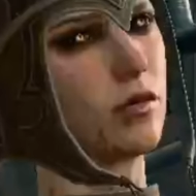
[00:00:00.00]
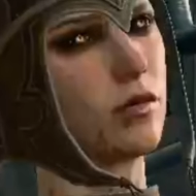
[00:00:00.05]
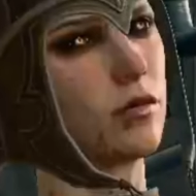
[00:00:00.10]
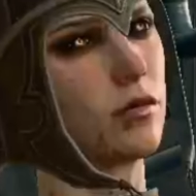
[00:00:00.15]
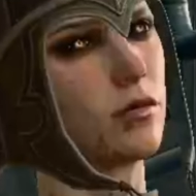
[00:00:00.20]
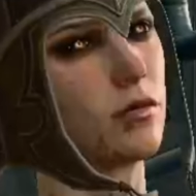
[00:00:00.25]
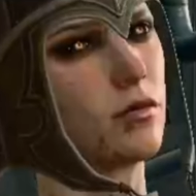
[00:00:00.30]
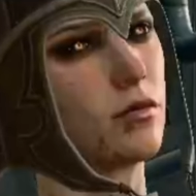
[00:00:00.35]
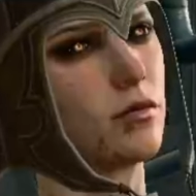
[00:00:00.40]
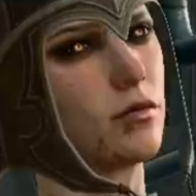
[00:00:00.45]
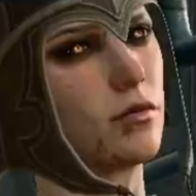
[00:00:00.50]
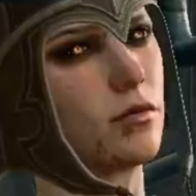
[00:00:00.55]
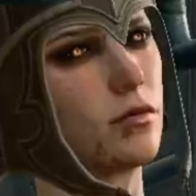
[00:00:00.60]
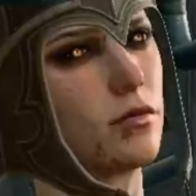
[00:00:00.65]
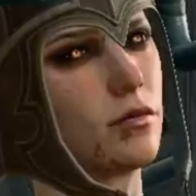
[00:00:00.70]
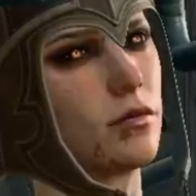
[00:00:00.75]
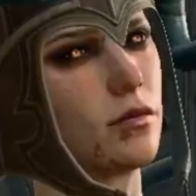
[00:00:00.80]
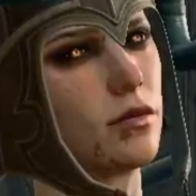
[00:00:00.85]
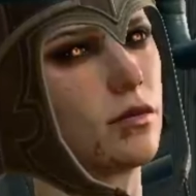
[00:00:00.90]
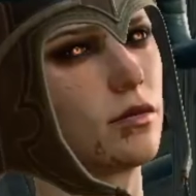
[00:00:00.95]

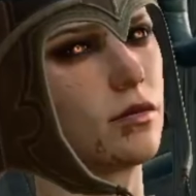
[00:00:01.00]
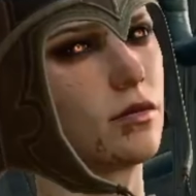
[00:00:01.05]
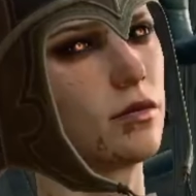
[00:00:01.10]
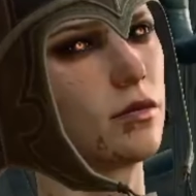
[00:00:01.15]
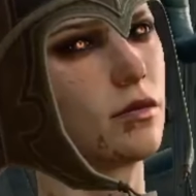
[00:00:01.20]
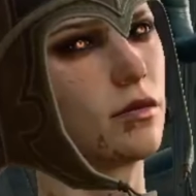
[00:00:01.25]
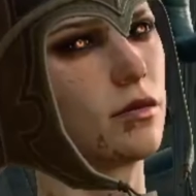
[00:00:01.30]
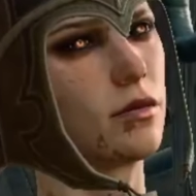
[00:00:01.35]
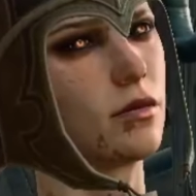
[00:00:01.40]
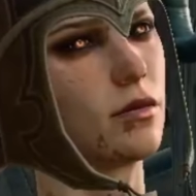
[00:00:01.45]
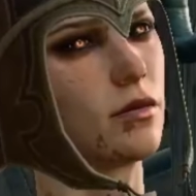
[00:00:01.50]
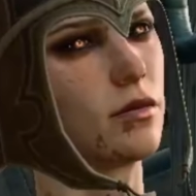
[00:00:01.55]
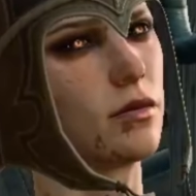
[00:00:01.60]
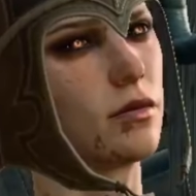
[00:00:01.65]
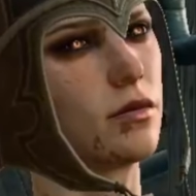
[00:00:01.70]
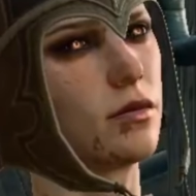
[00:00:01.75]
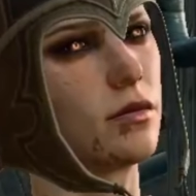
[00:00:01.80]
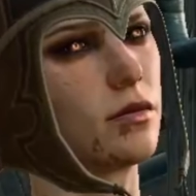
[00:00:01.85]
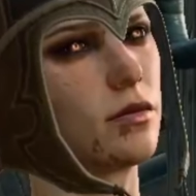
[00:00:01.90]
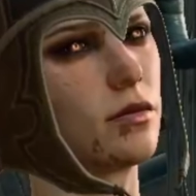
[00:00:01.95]

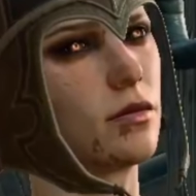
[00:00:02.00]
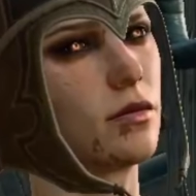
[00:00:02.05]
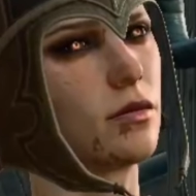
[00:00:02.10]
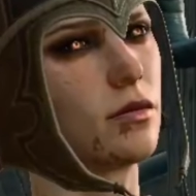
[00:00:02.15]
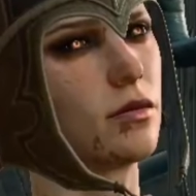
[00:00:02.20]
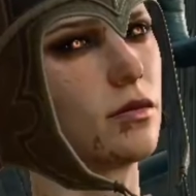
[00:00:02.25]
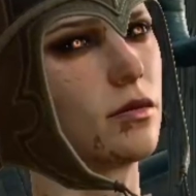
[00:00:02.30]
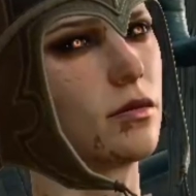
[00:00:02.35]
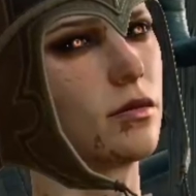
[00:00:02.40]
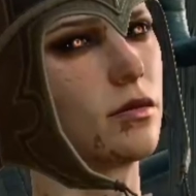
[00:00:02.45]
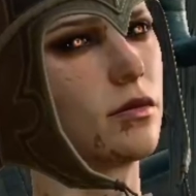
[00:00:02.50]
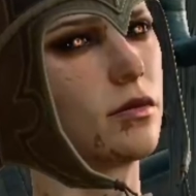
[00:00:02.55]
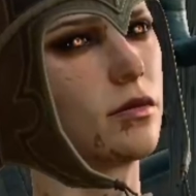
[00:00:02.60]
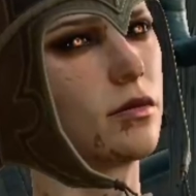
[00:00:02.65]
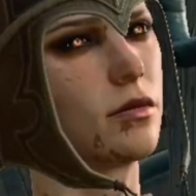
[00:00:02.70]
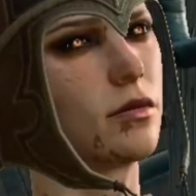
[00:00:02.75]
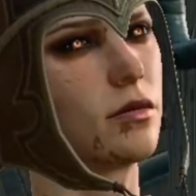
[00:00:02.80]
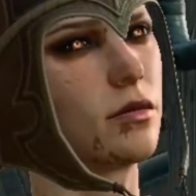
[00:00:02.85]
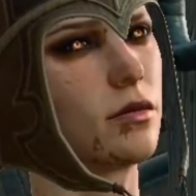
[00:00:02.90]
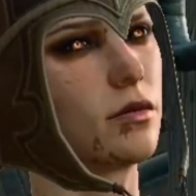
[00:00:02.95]

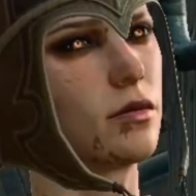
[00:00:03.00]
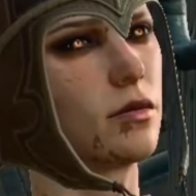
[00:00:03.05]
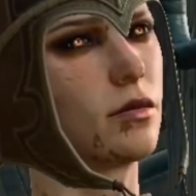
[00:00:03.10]
(silence)